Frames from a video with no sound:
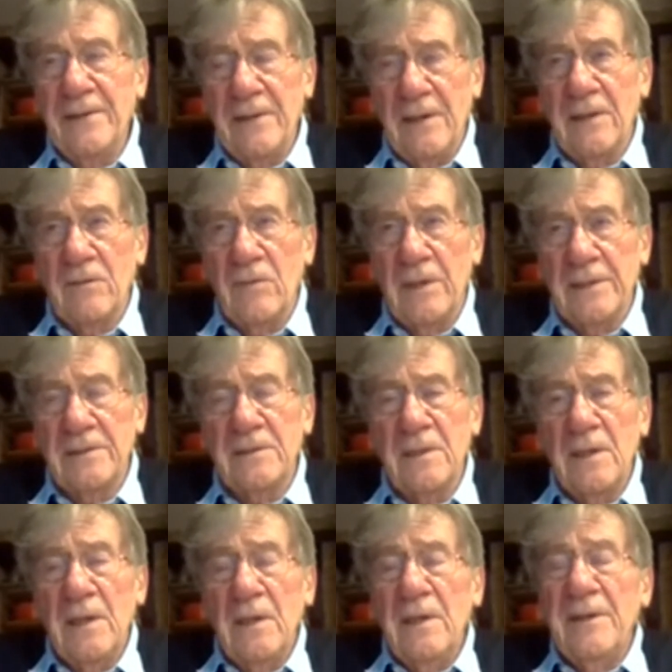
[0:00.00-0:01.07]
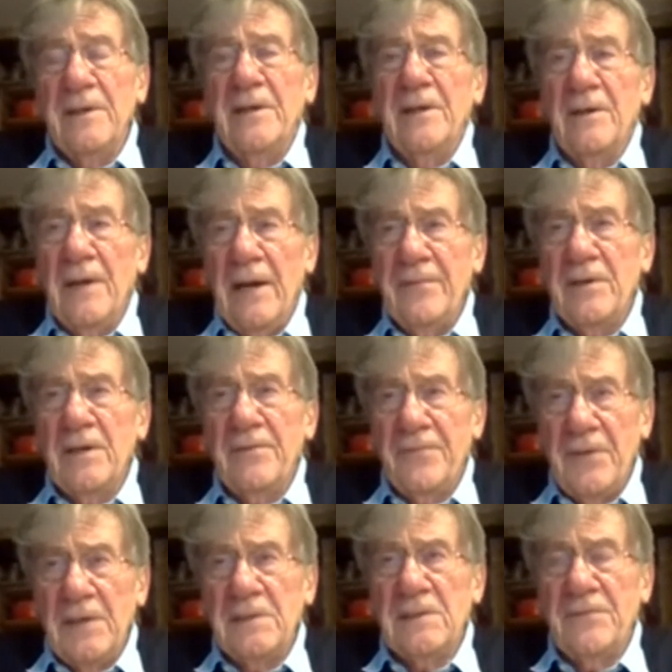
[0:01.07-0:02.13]
In other words, having a
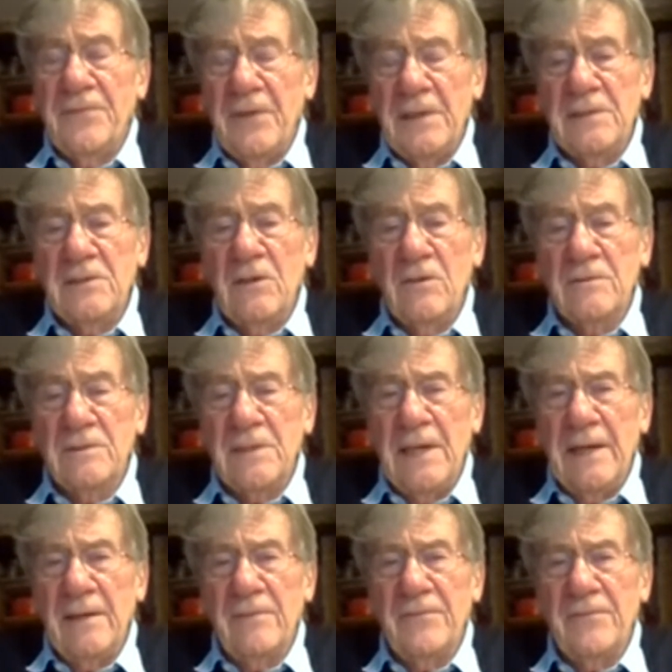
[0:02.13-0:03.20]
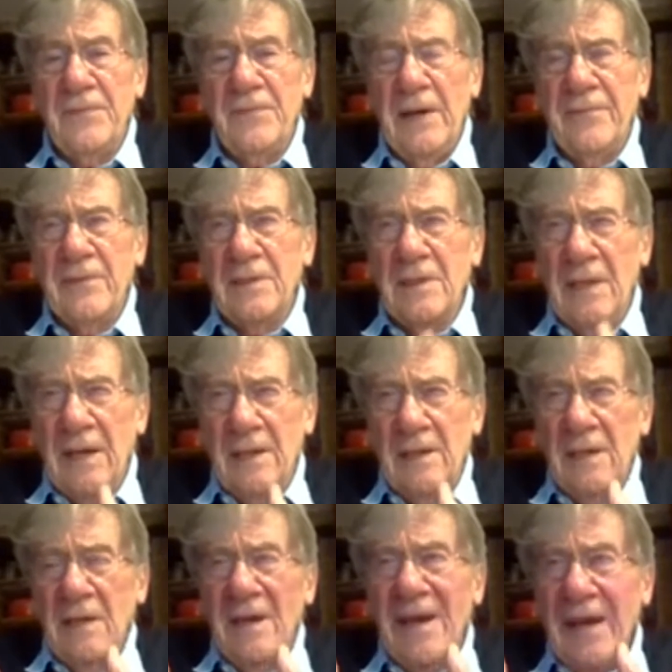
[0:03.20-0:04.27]
face-to-face contact and having
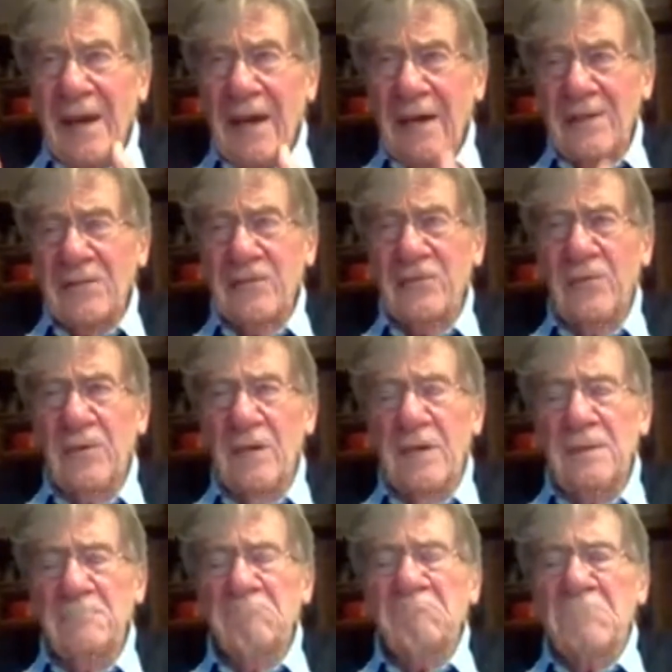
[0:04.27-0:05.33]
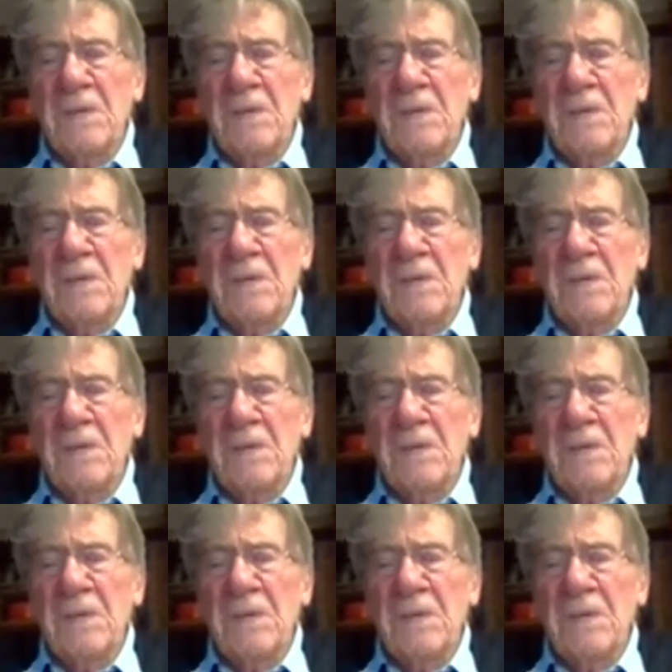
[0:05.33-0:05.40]
that extra